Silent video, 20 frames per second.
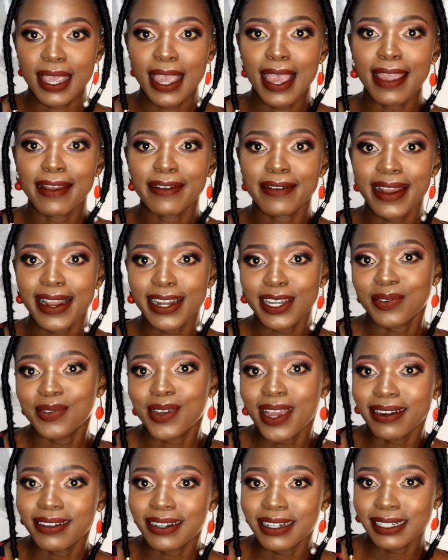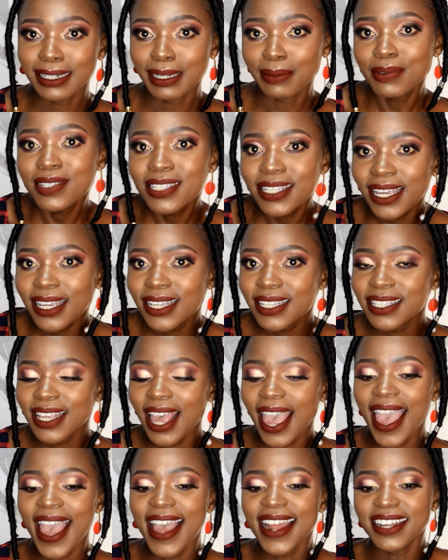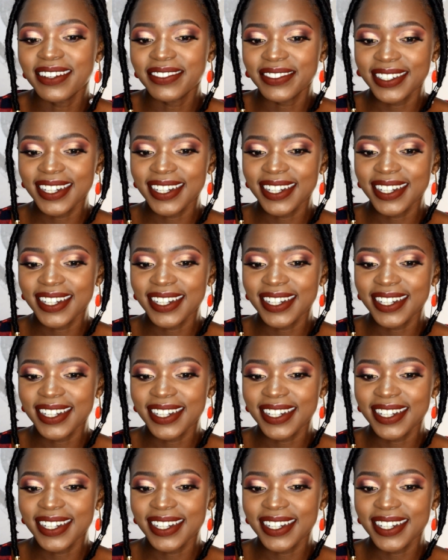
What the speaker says: I rarely wear red lipsticks, and I feel